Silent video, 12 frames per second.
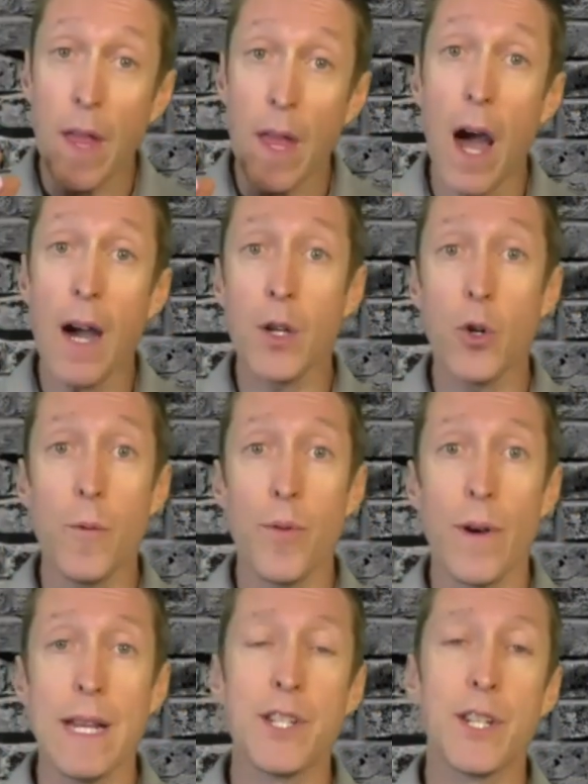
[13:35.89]
our
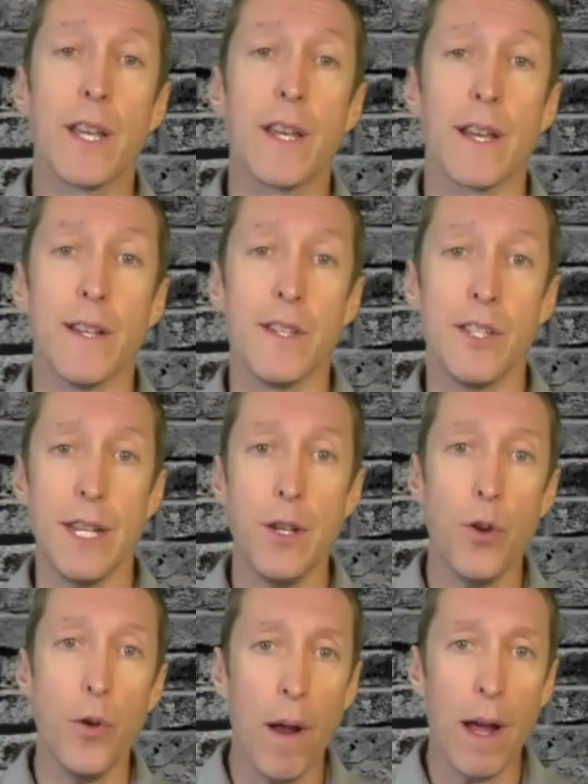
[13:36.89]
corporation can
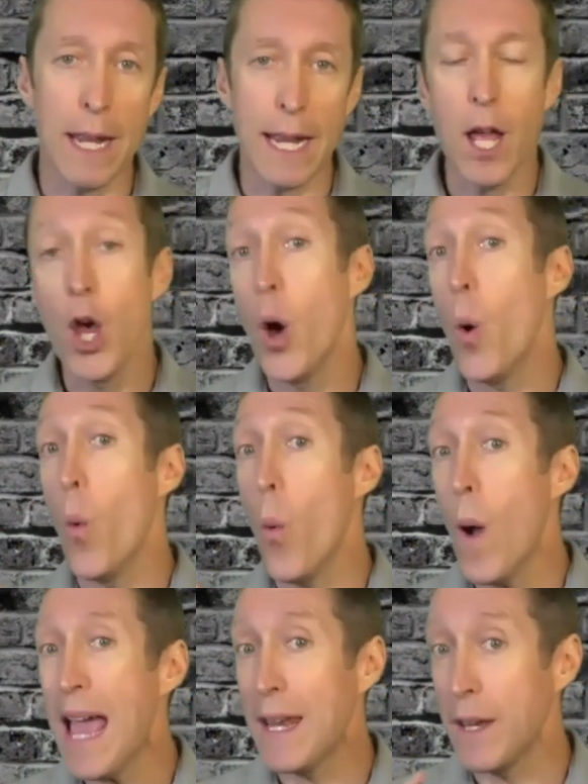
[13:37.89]
continue running
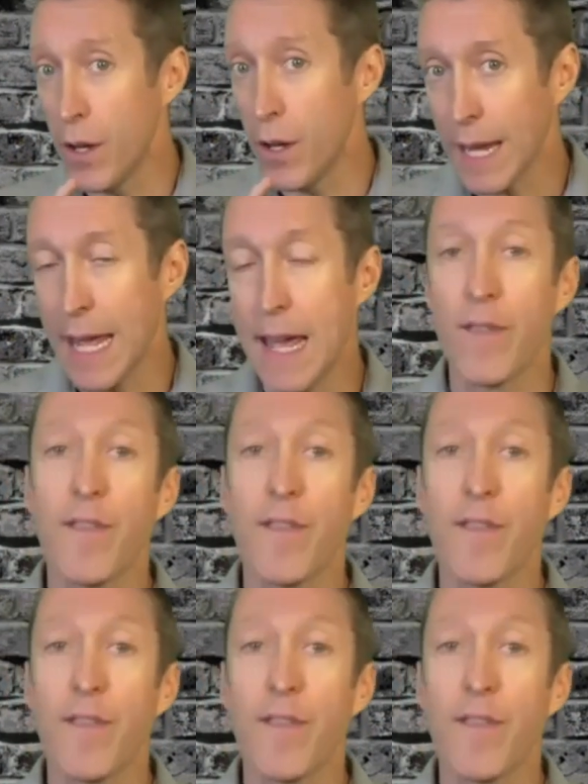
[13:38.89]
when, not if,